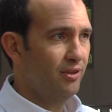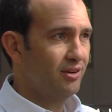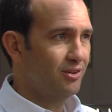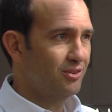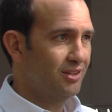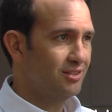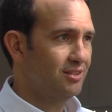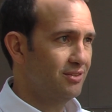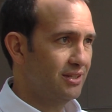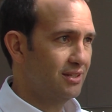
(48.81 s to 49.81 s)
that goes
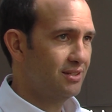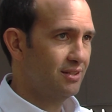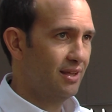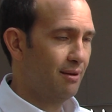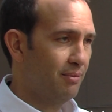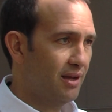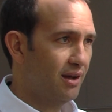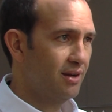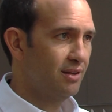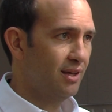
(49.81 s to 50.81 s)
into the, to that
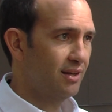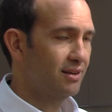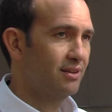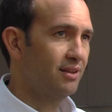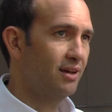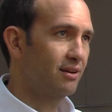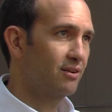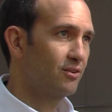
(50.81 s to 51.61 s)
behind that that